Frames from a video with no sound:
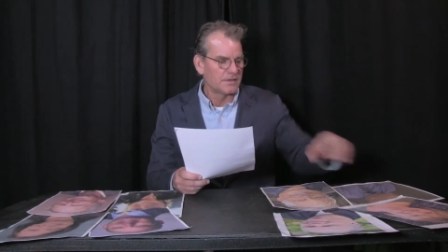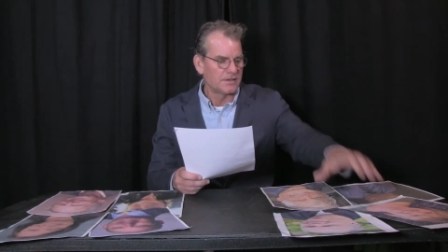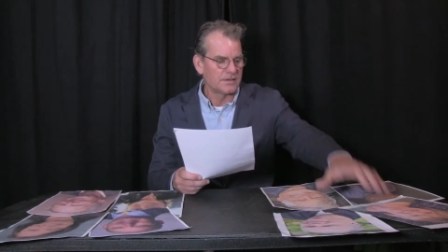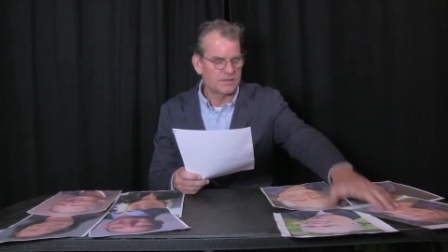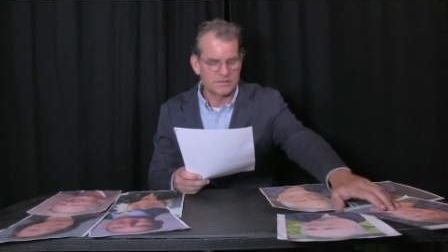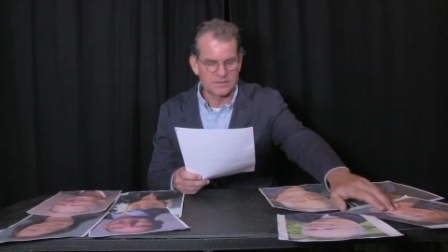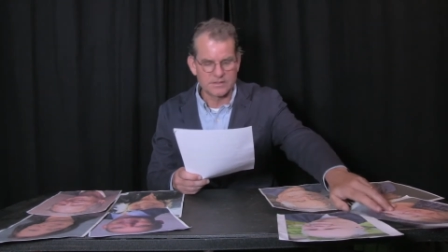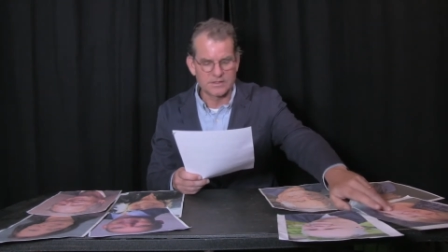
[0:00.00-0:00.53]

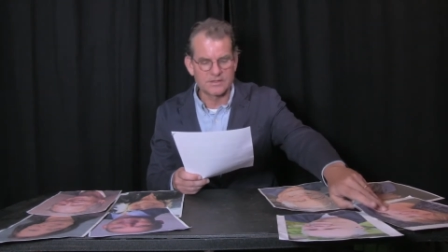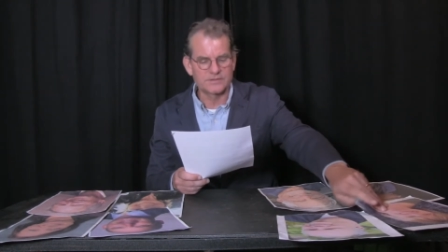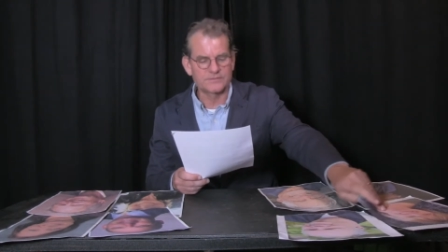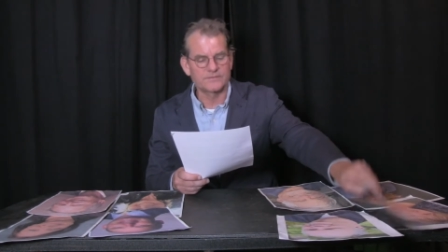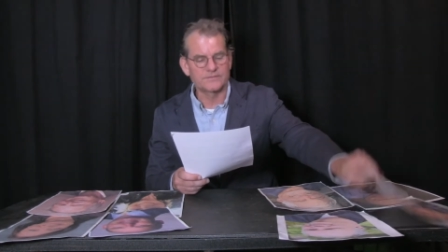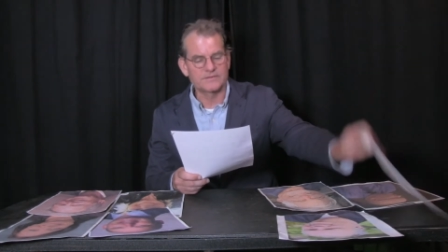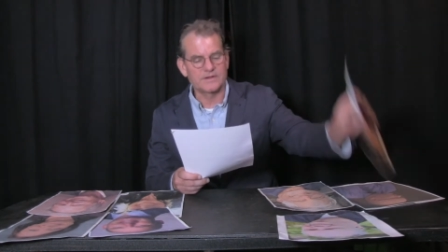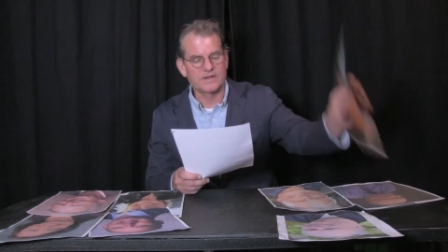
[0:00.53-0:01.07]
and this
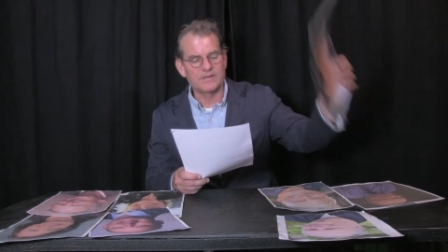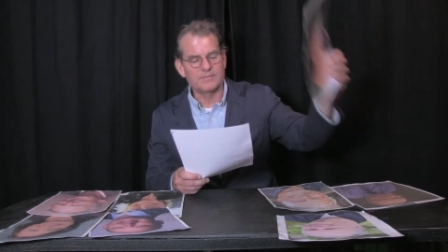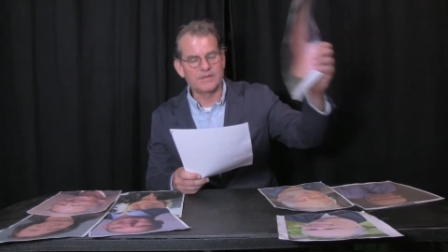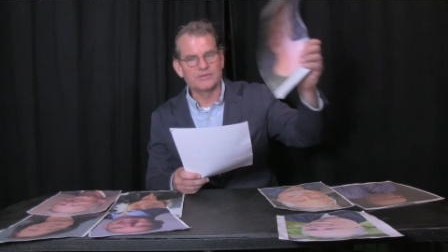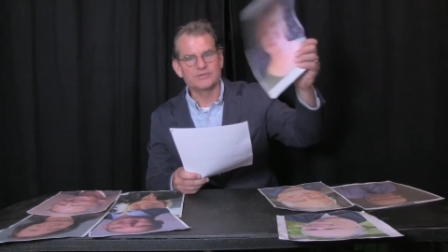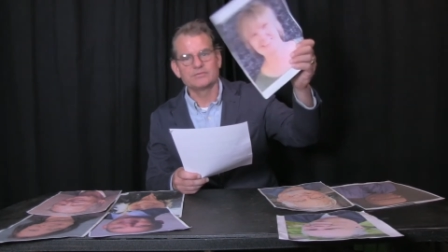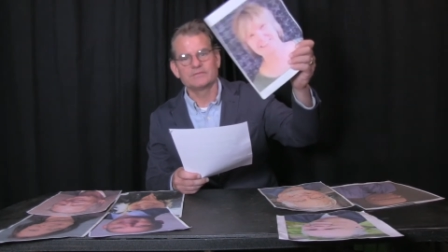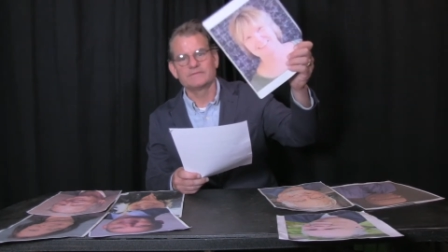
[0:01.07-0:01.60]
one said, I
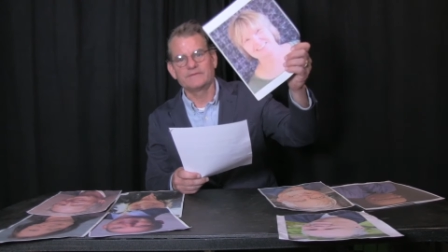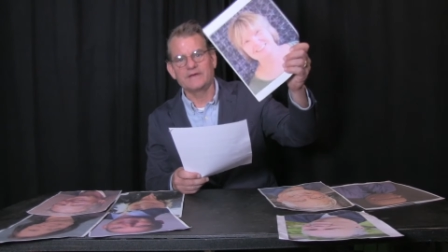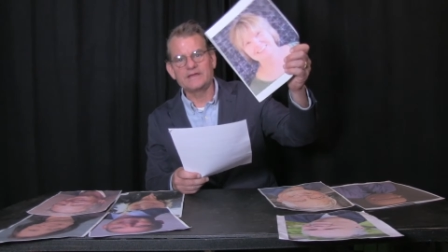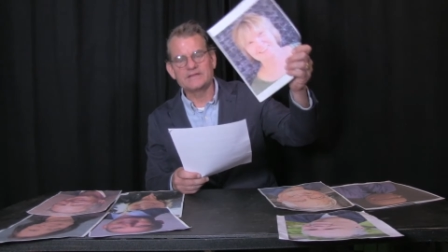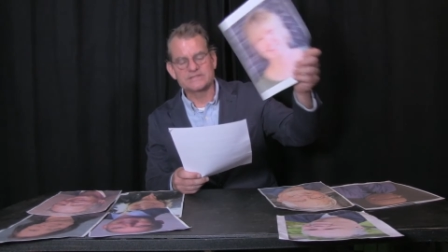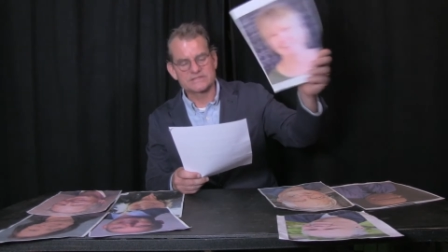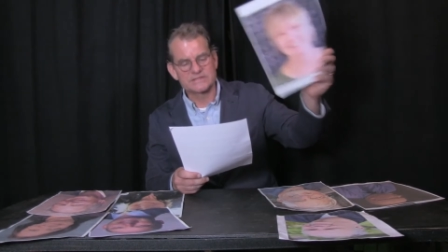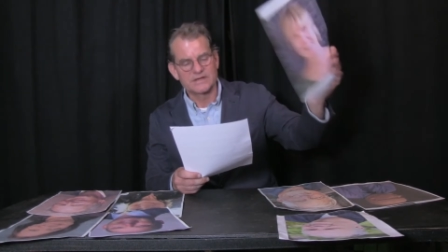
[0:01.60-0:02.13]
made you a
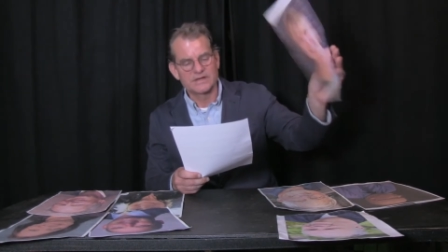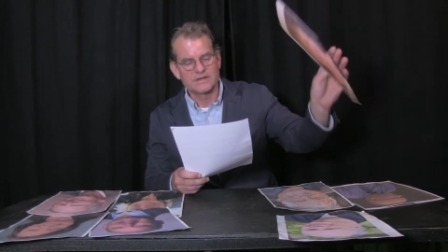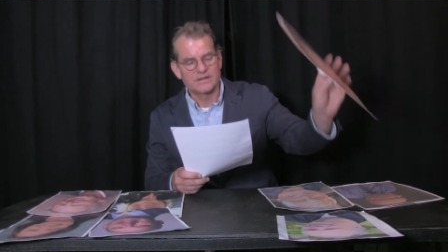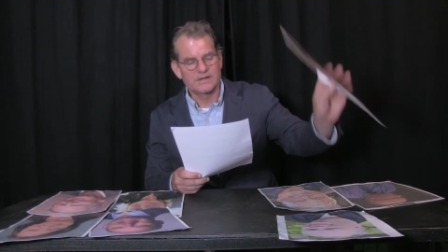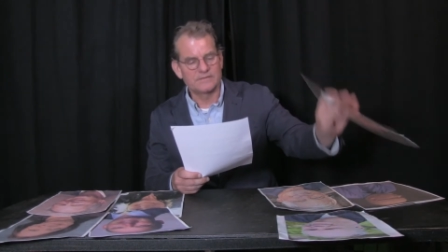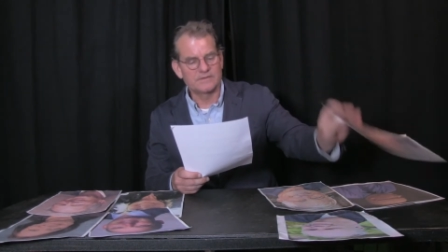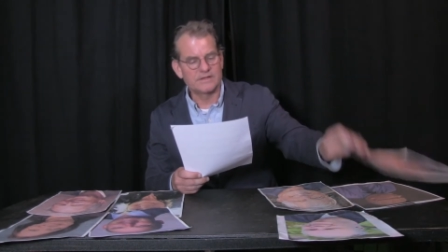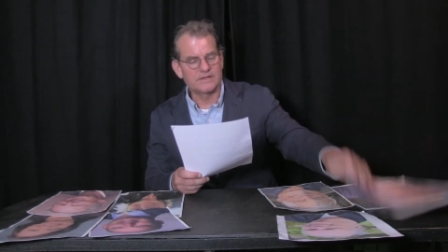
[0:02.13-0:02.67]
vase,
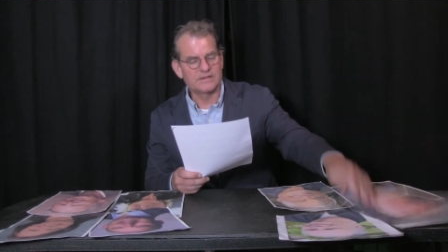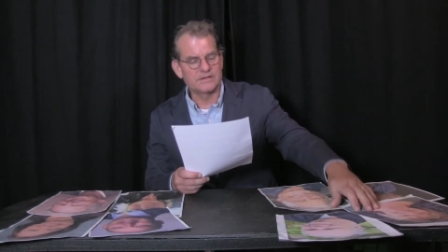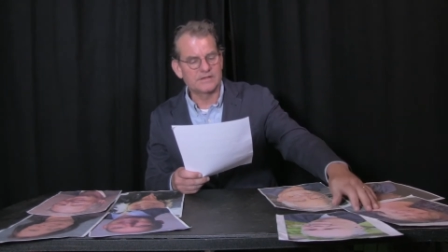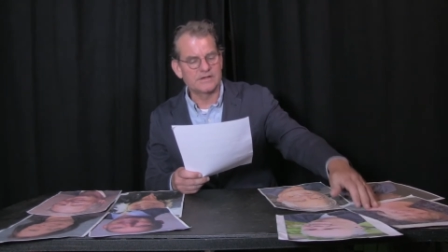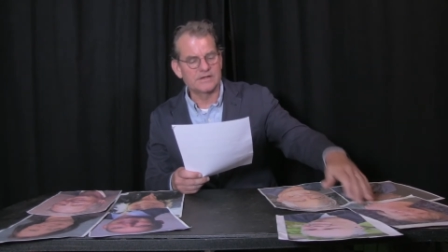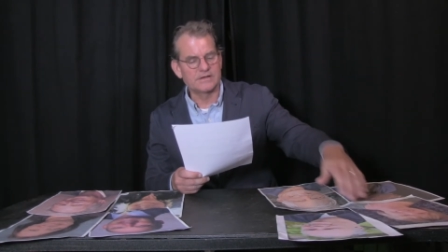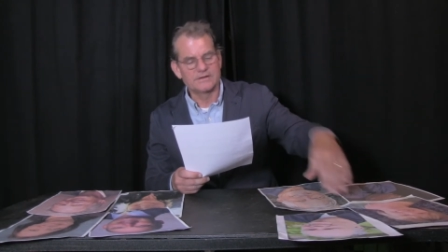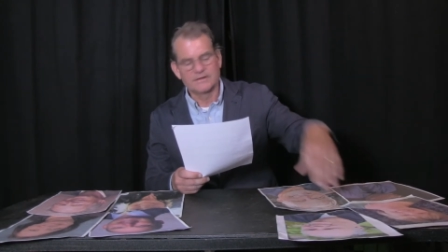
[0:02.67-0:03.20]
and
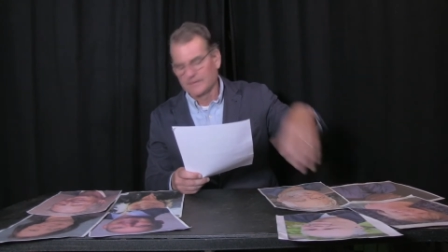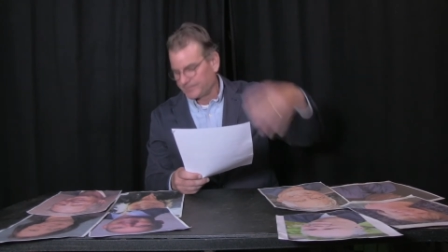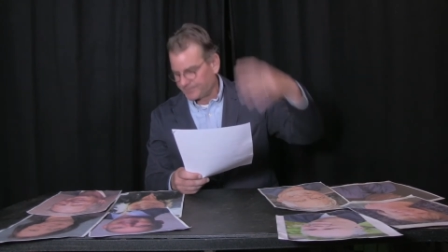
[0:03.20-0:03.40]
then.